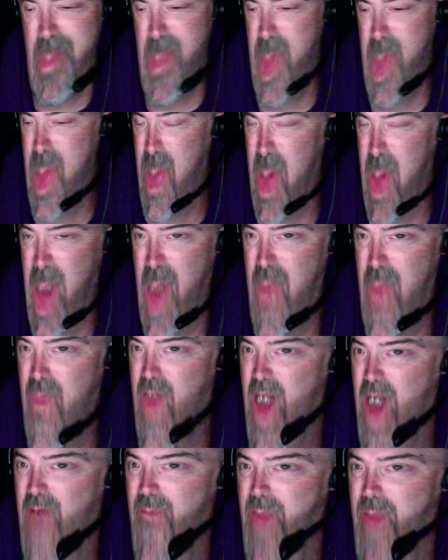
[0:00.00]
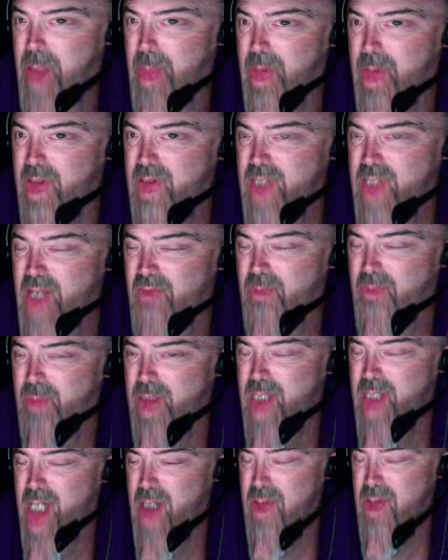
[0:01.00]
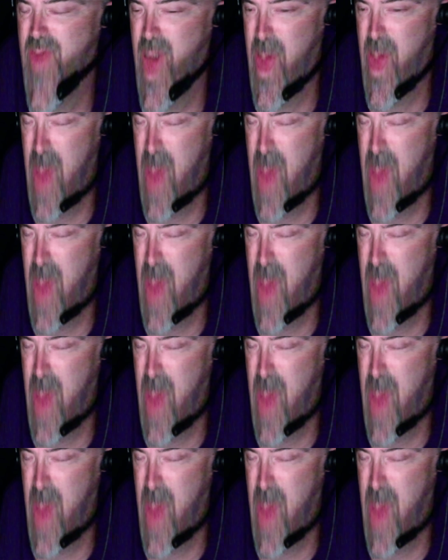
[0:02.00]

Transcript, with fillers: There's only like five people to staff McDonald's now.